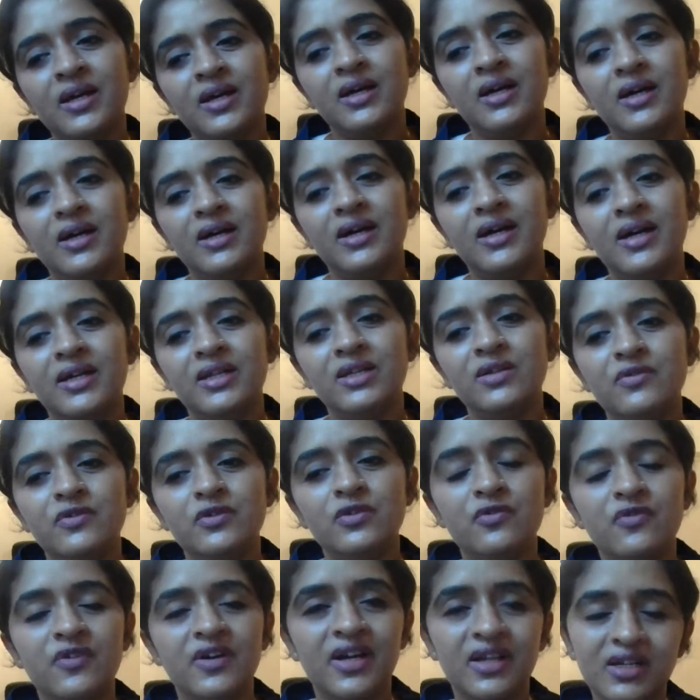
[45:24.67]
And if
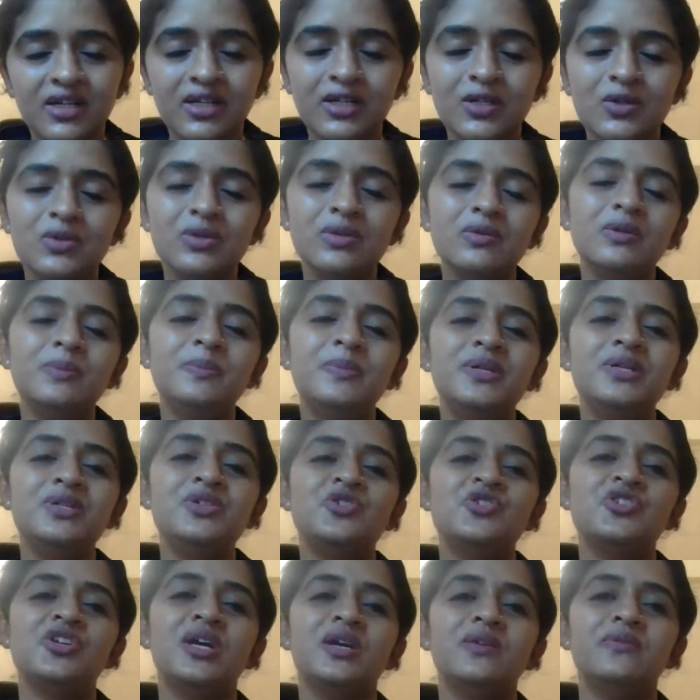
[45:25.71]
you find it useful,
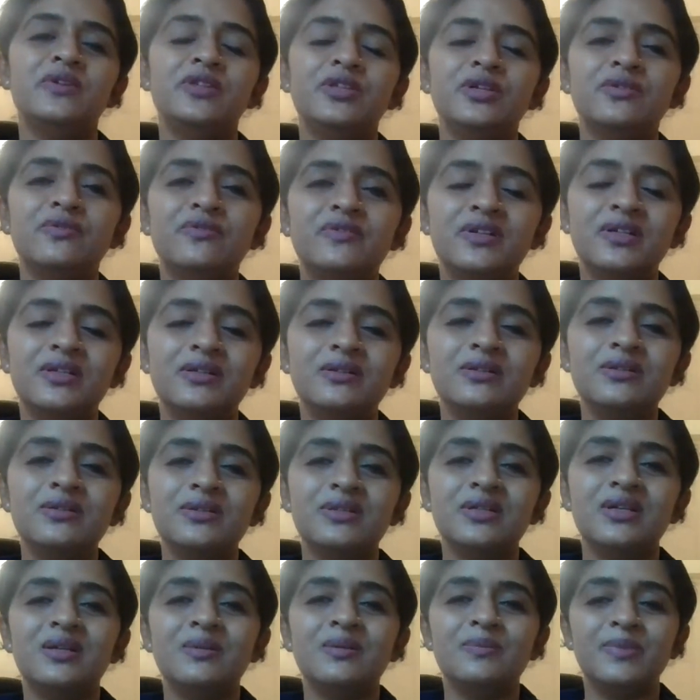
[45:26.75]
please share with your
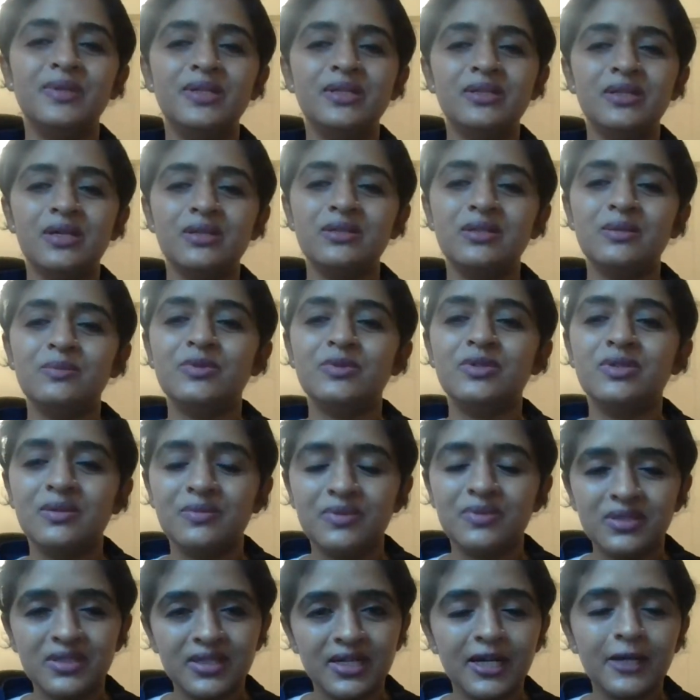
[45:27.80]
friends and please ask them to
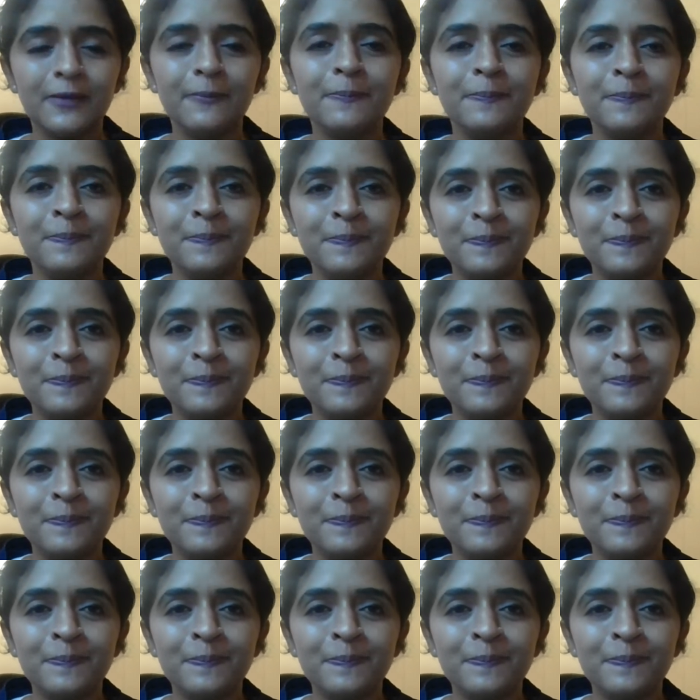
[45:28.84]
subscribe